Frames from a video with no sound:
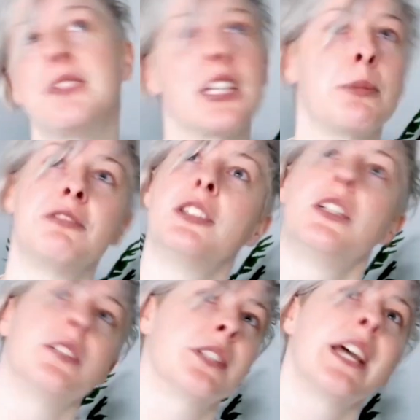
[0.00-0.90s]
it before.
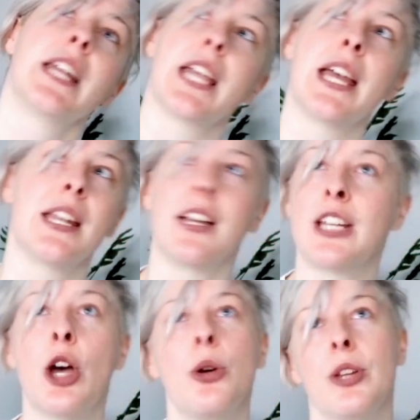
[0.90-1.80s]
I'll say it again. I
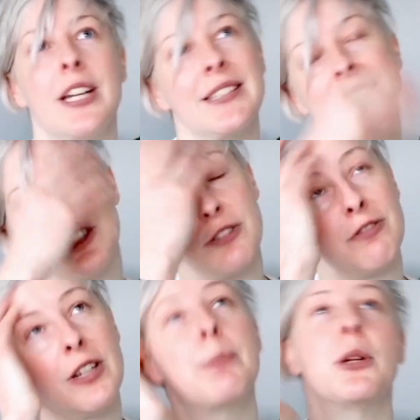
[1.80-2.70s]
know that it's such a
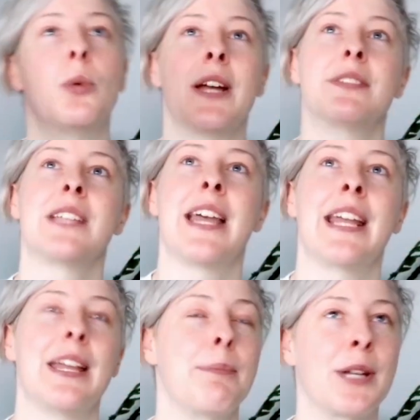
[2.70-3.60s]
flippant way of
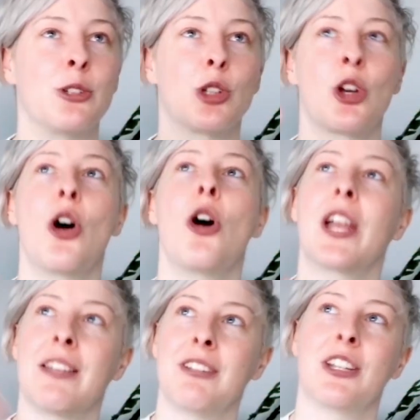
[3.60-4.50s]
saying it because I can't
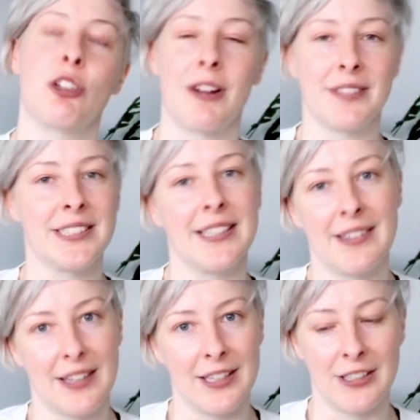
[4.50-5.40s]
give it the
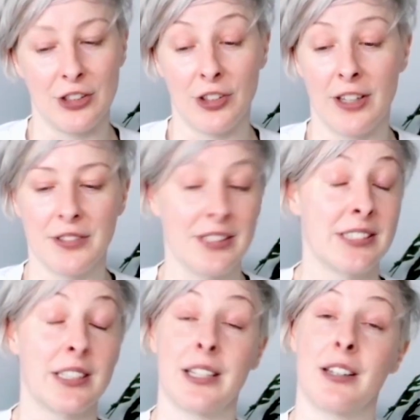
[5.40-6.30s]
gravitas that it deserves. And it's
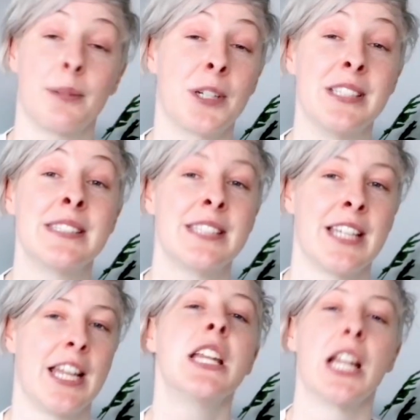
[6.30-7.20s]
something that I'm
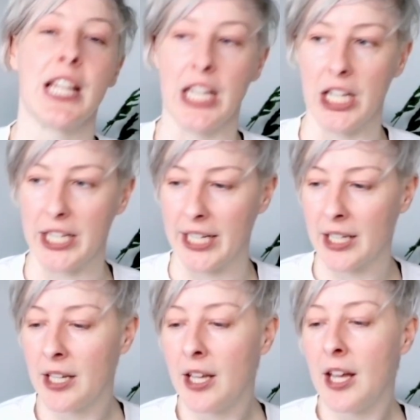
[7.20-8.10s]
continually learning.
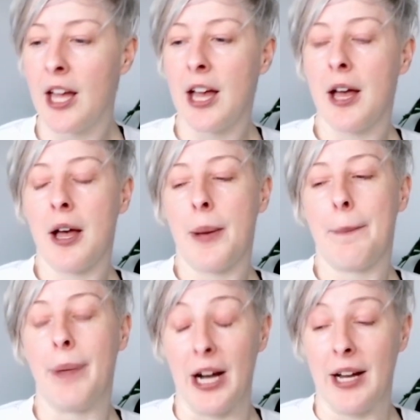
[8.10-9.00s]

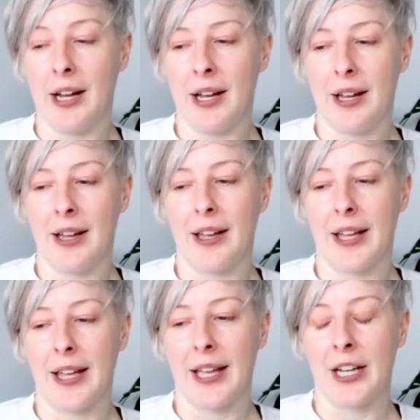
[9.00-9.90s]
But
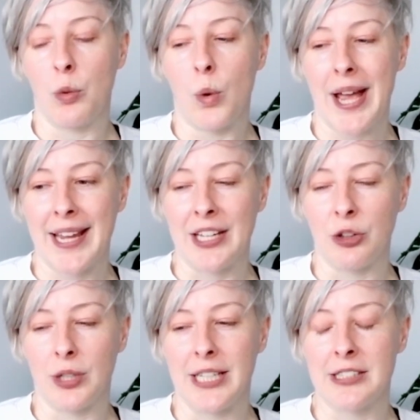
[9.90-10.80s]
in a way,
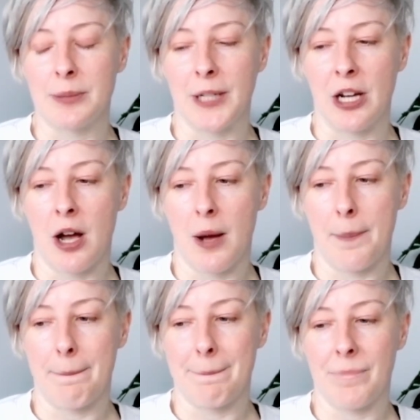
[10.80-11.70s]
you need to
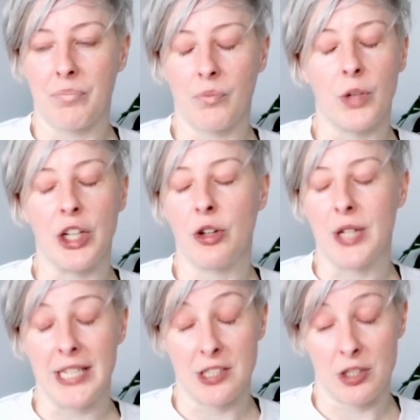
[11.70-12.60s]
become, well, you don't
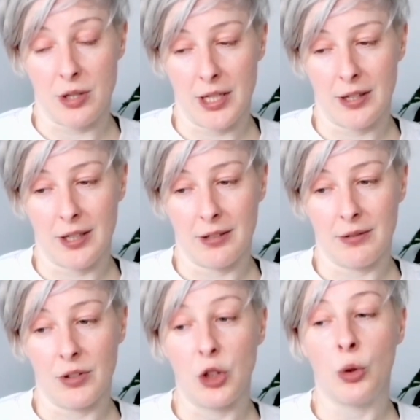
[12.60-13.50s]
need to do anything.
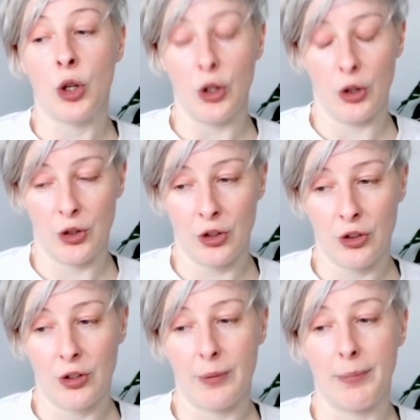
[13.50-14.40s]
You could
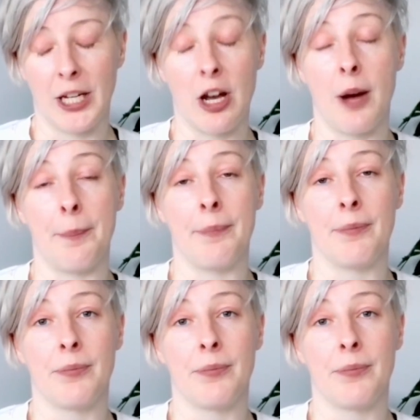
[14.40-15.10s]
become